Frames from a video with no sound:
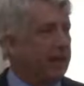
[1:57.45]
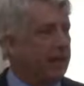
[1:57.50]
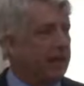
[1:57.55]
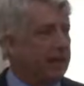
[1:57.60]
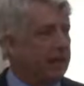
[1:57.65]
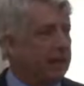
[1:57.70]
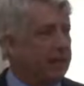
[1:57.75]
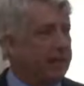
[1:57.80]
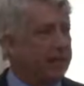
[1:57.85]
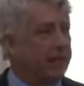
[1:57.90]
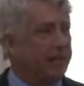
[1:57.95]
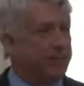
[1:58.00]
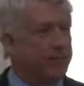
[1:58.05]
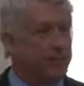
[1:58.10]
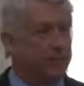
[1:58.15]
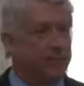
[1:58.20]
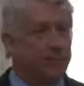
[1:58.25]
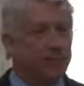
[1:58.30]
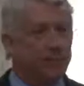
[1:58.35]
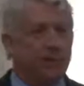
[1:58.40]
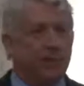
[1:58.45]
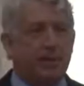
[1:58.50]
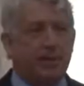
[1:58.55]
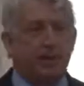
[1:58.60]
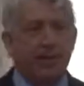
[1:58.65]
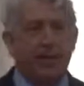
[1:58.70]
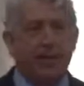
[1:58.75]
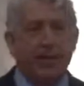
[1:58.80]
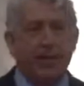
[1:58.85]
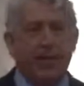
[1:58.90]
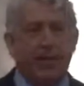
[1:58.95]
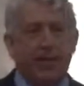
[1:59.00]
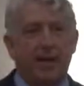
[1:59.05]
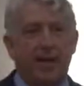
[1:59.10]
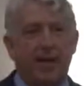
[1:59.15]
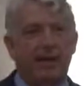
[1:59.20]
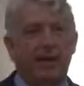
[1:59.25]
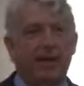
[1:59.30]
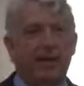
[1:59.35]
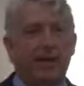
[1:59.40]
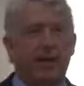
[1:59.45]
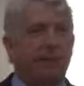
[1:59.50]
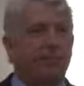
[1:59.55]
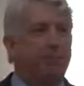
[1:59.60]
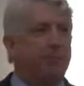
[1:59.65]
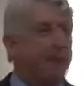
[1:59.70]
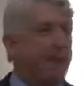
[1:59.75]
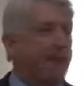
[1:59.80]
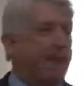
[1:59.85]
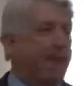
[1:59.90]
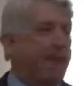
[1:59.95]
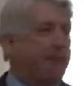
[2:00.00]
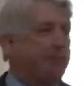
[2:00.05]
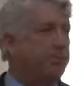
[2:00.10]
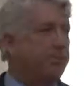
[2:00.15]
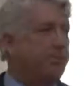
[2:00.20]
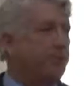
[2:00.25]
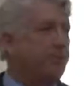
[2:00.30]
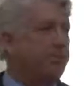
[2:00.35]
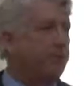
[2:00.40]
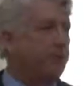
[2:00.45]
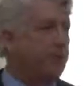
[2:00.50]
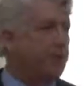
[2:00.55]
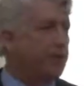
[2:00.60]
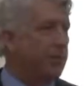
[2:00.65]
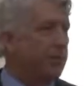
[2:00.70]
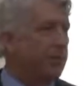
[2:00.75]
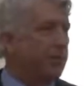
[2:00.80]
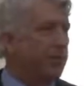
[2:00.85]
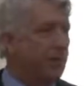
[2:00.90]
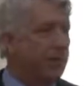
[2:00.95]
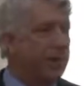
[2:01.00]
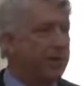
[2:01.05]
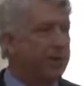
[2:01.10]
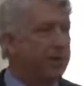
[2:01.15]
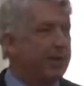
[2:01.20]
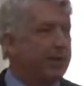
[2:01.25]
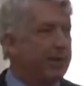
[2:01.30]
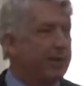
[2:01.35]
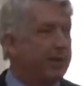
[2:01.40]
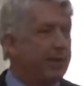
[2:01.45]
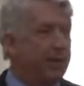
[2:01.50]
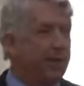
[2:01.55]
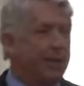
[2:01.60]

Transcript: England developed, that became an official appointment